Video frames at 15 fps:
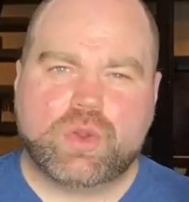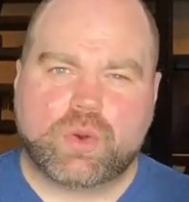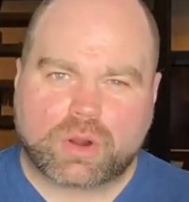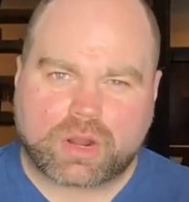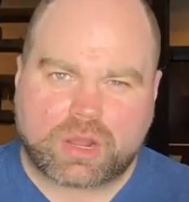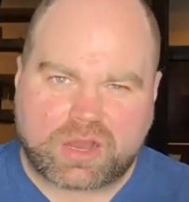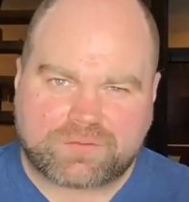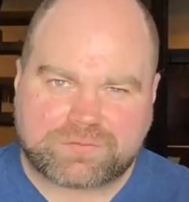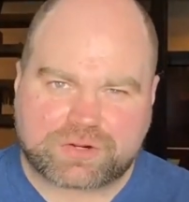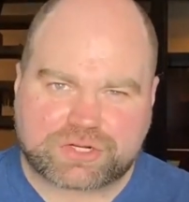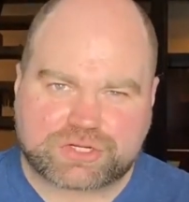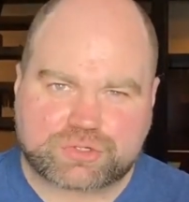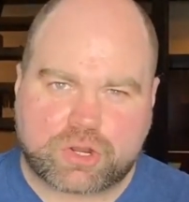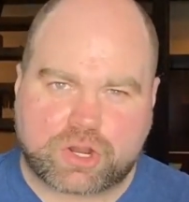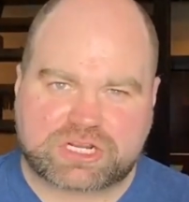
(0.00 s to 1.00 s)
your
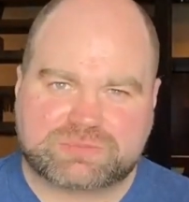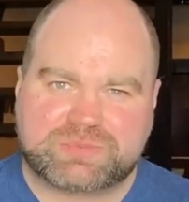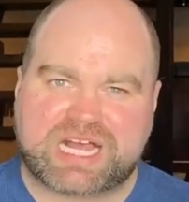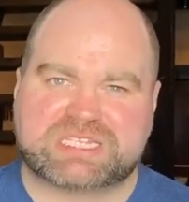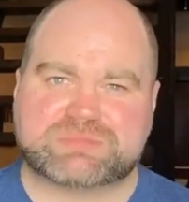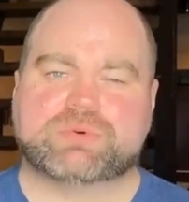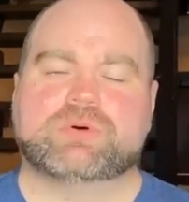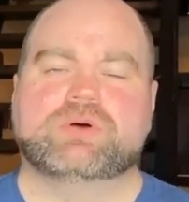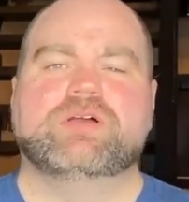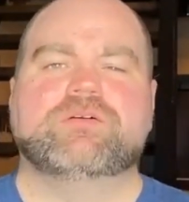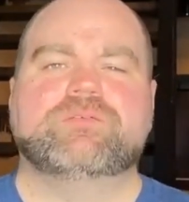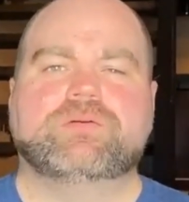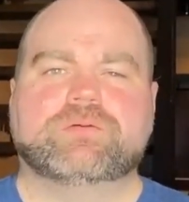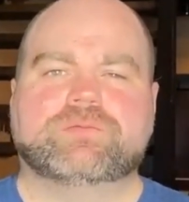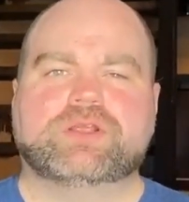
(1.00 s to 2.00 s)
offer as strong as possible,
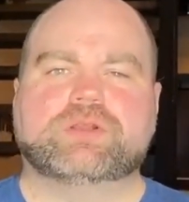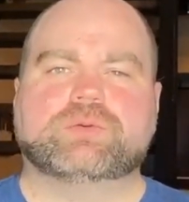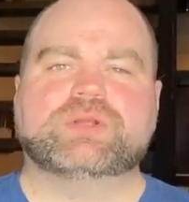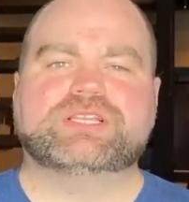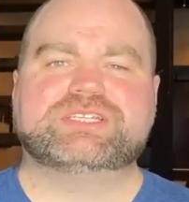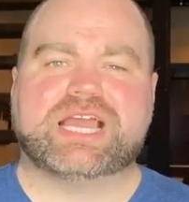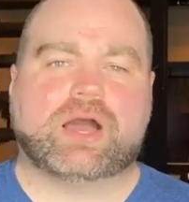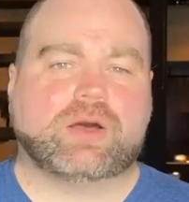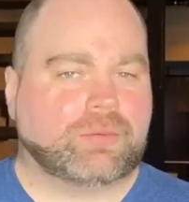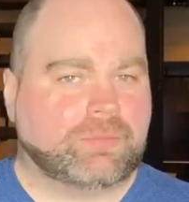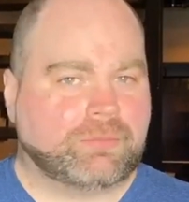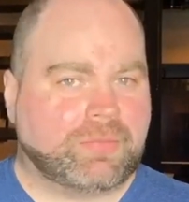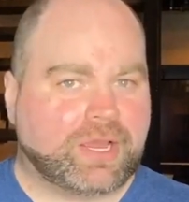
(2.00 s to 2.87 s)
feel free to reach out.